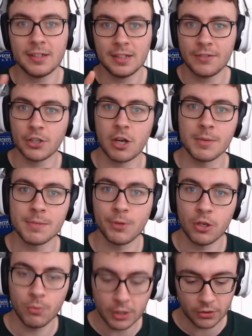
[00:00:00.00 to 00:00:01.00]
leave your comments
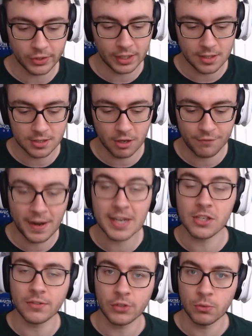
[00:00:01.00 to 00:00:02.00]
below what you think of the SCUF
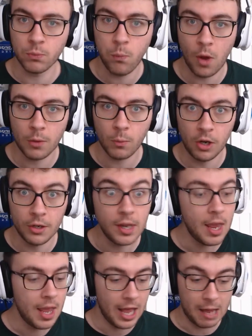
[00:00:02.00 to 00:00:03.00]
Vantage. If you want one,
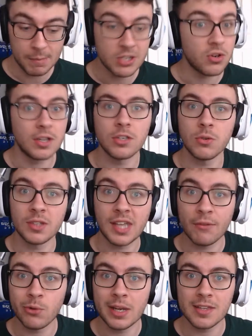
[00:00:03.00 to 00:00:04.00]
I might try and do a
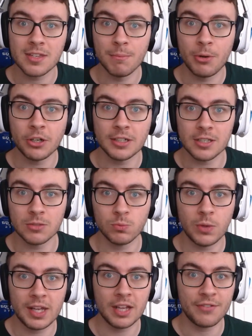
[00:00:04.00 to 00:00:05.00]
giveaway at some point as
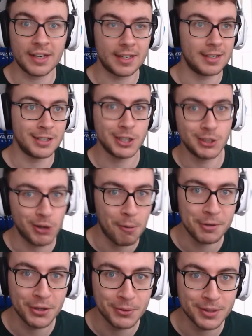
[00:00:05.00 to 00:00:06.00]
well if I can grab
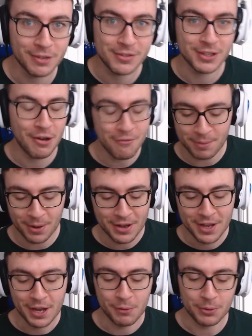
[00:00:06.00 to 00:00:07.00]
another one off SCUF, but
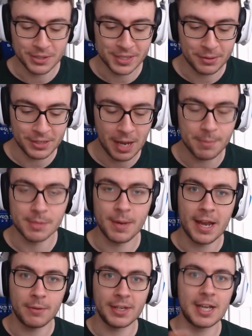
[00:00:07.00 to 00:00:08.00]
we'll see what happens. But
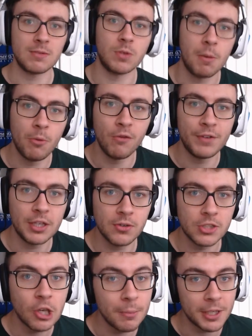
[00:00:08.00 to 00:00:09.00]
anyway, guys, we've got more
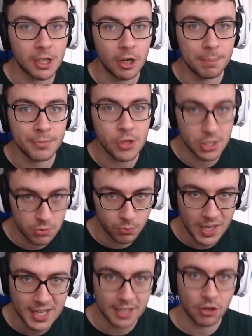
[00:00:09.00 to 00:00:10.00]
videos coming up this
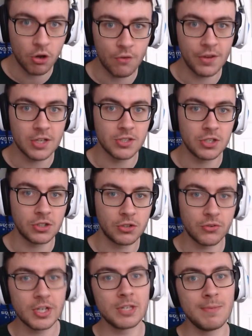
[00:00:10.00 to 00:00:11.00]
week and over until
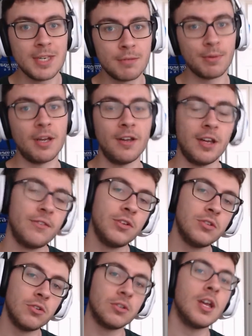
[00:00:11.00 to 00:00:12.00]
Christmas. But if you
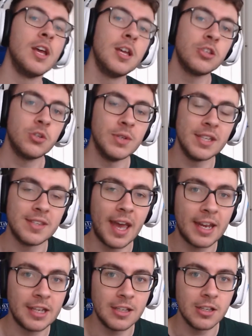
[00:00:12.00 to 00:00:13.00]
don't tune into
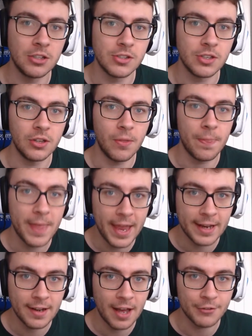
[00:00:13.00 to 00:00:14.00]
any until
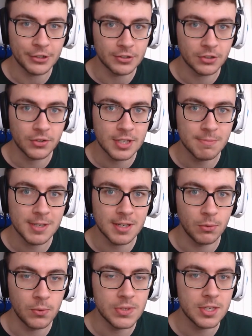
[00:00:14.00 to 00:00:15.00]
then, have a good Christmas,
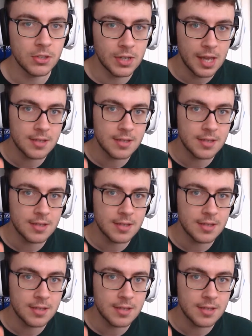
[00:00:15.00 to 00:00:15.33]
and we'll see you guys